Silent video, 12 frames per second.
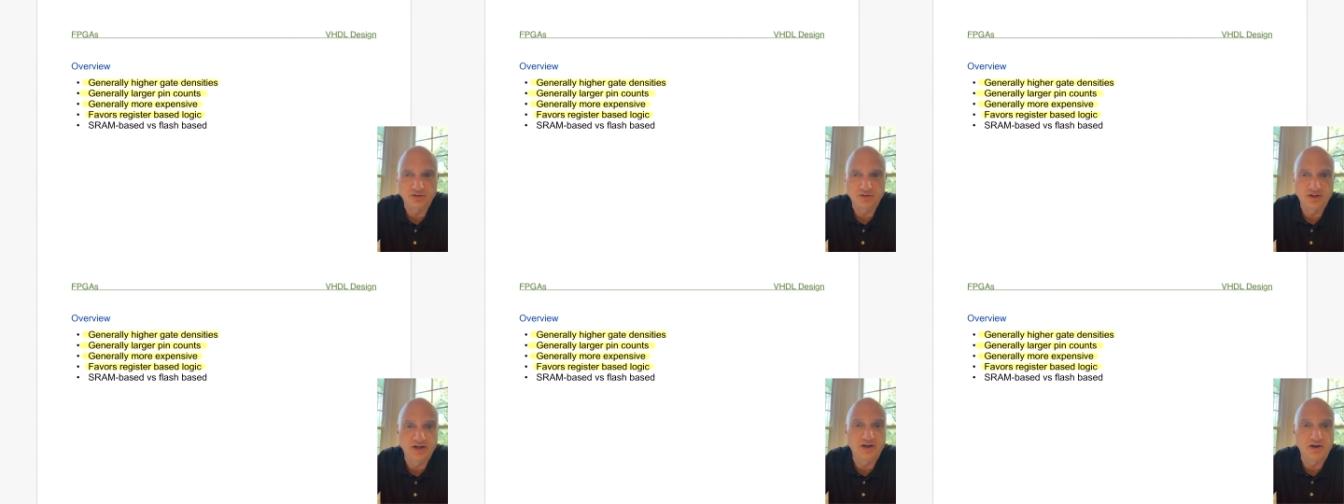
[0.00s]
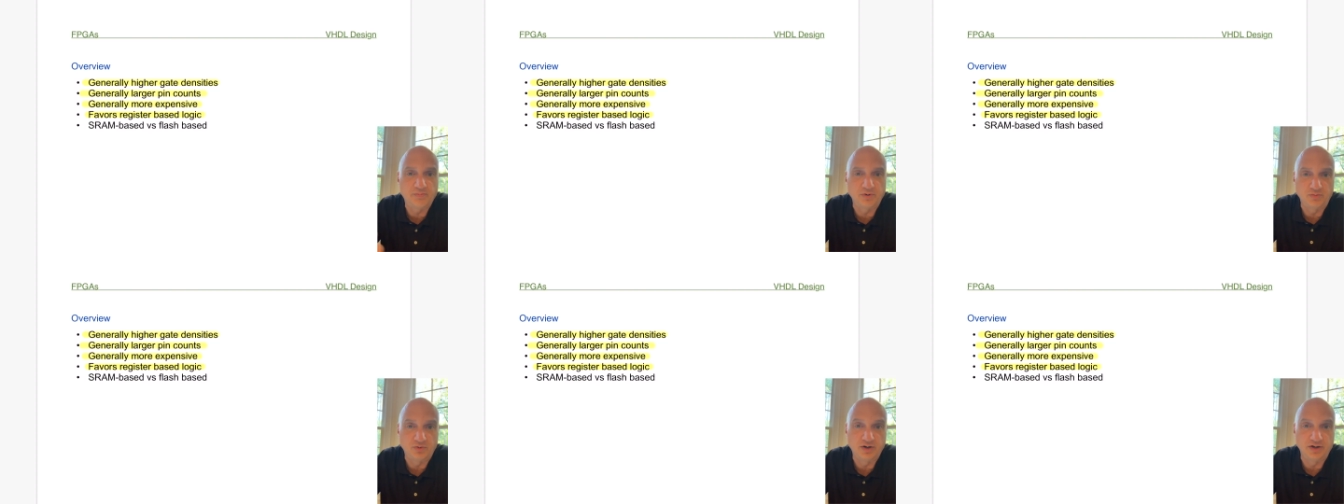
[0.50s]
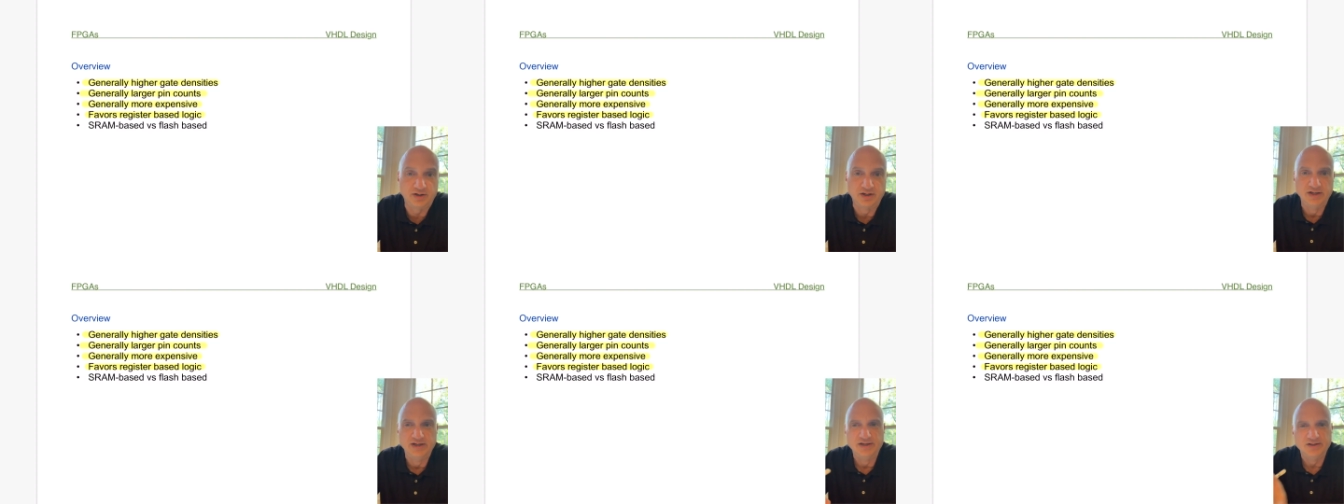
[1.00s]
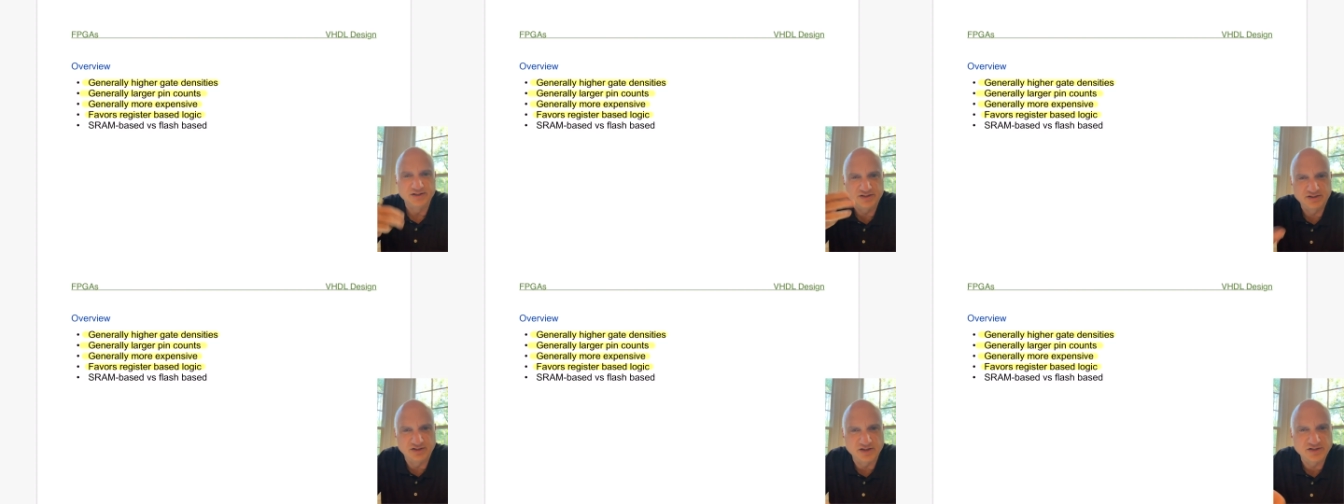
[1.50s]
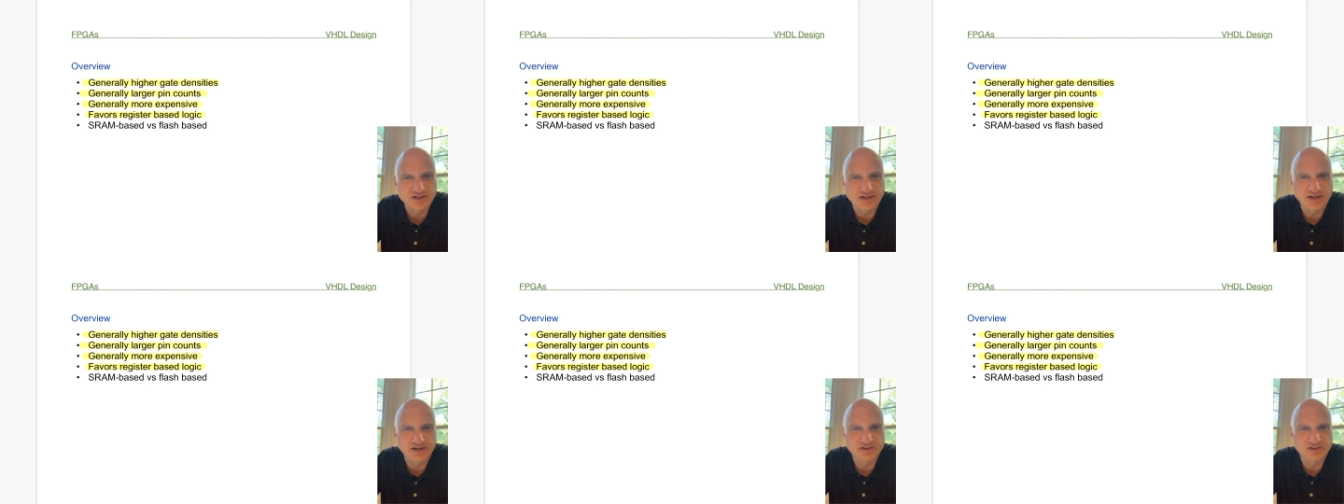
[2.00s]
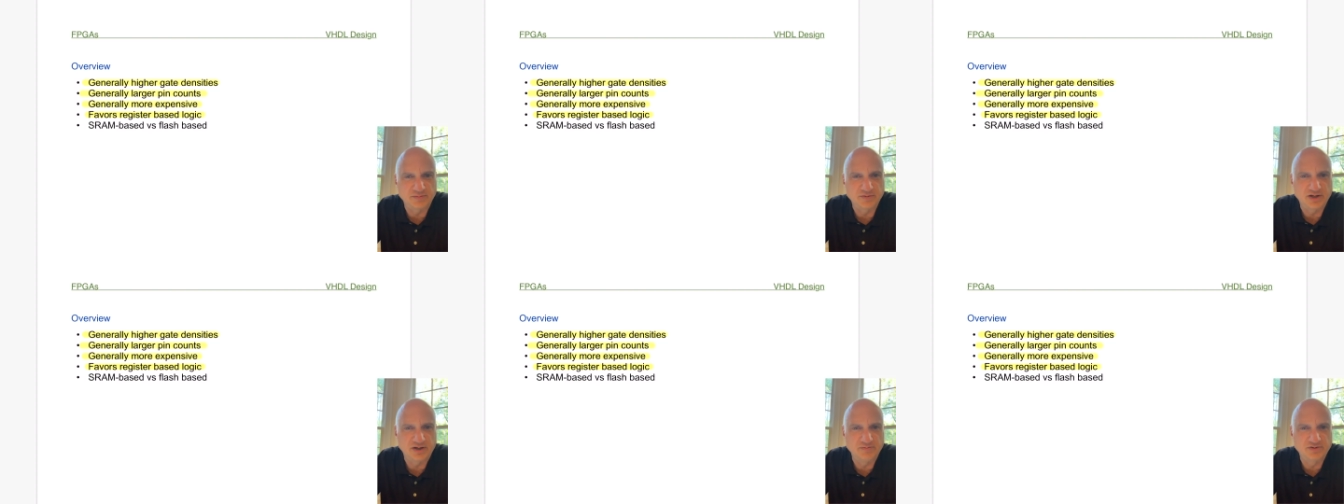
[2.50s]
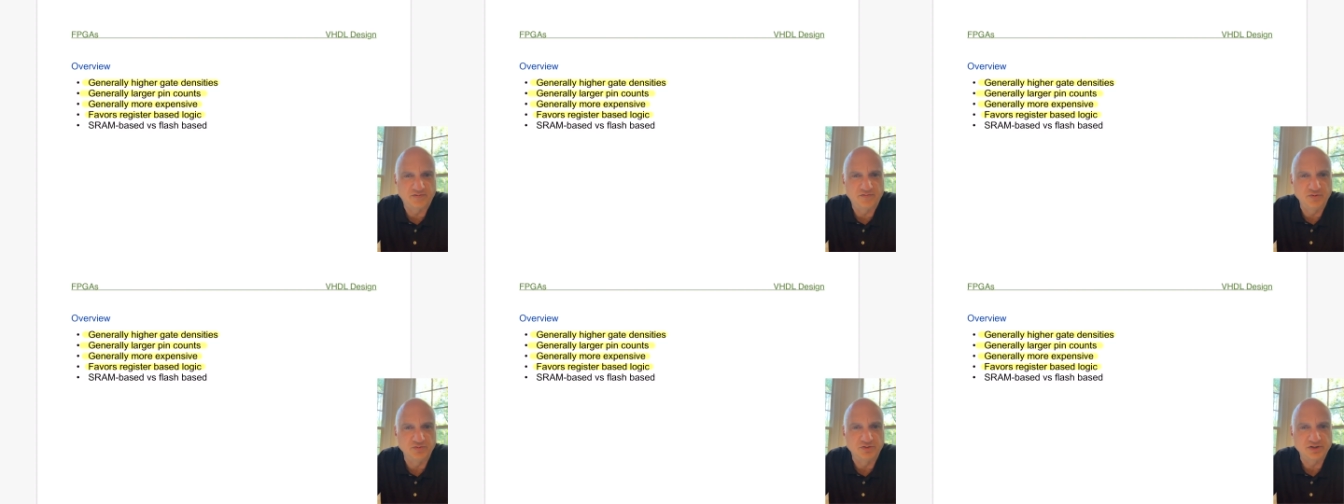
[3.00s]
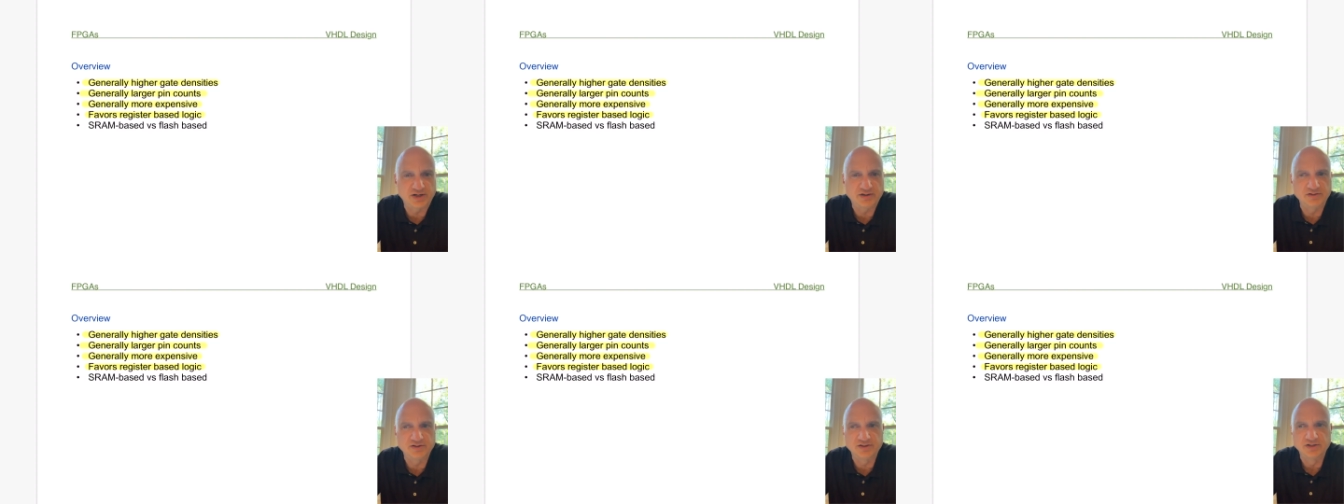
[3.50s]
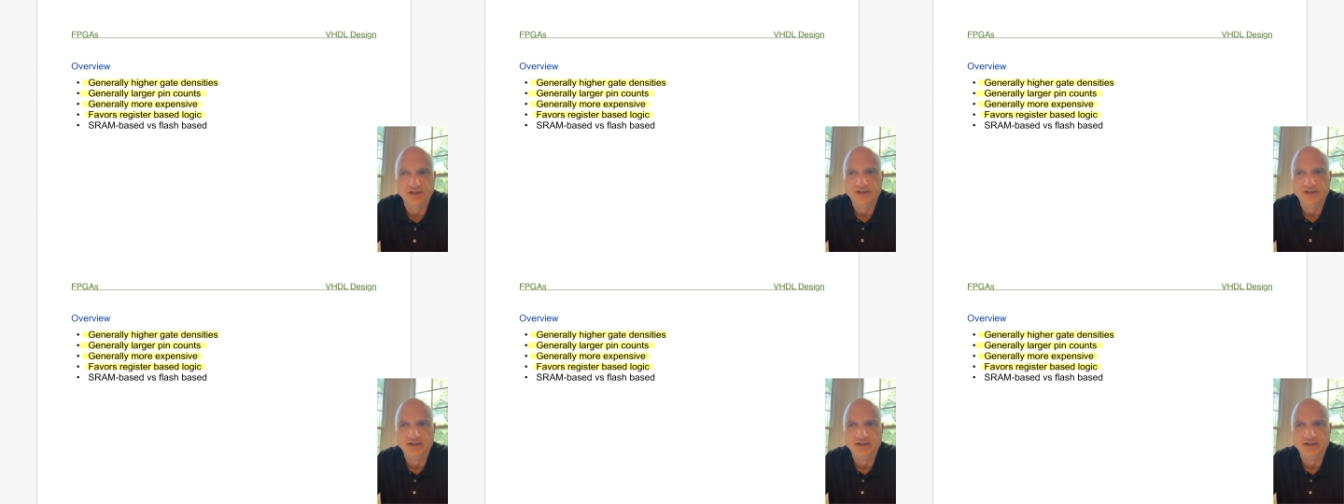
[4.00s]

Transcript: get it up and running. This does take sometimes a few seconds